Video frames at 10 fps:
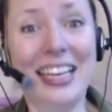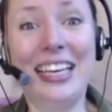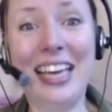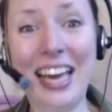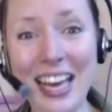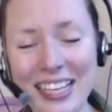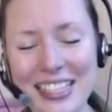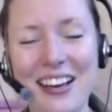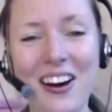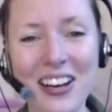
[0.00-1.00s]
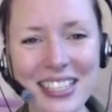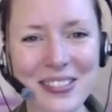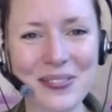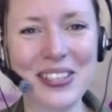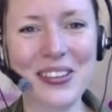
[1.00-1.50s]
Yes,
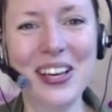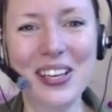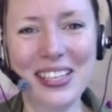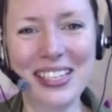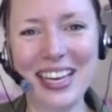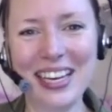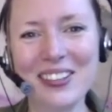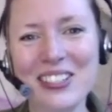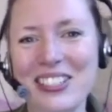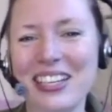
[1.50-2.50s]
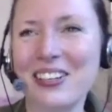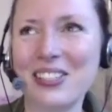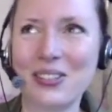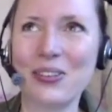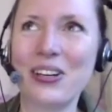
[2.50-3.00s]
awesome. So can you share a
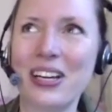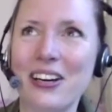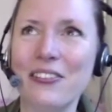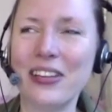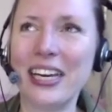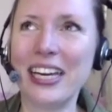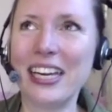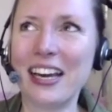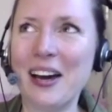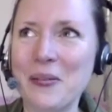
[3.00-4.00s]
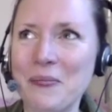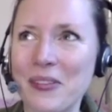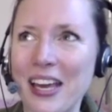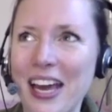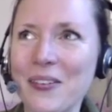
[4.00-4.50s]
story of like,
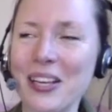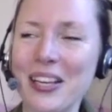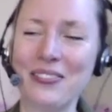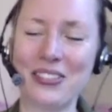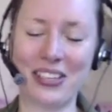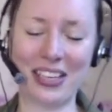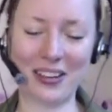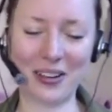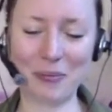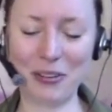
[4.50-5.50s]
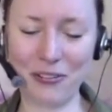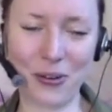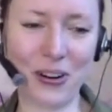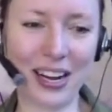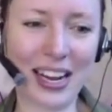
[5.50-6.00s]
I would love to hear a
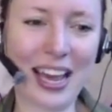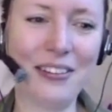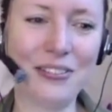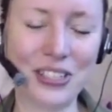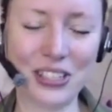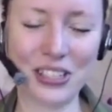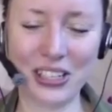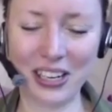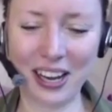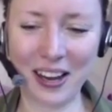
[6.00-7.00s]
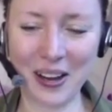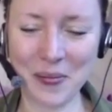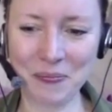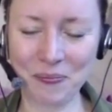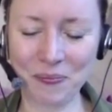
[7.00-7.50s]
before and after.
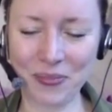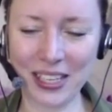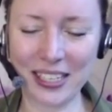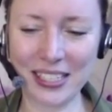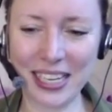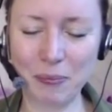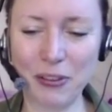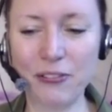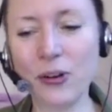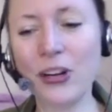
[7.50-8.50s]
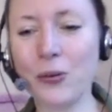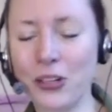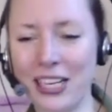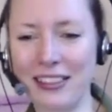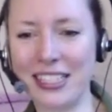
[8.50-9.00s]
It's like before you
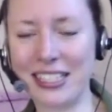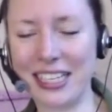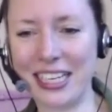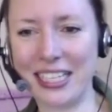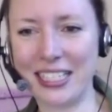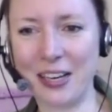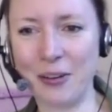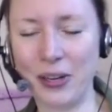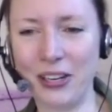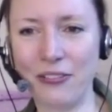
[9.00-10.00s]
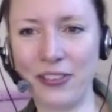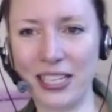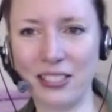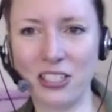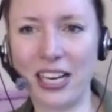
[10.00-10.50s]
were in the state, when you
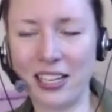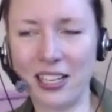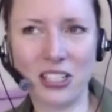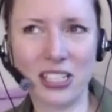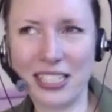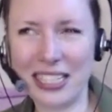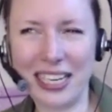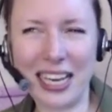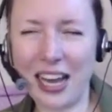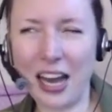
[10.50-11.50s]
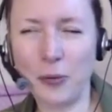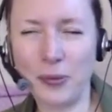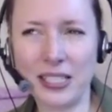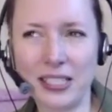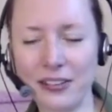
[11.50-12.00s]
faced challenges, like how it
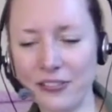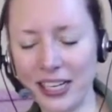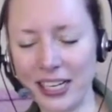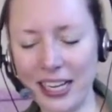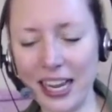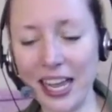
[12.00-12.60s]
was different, and like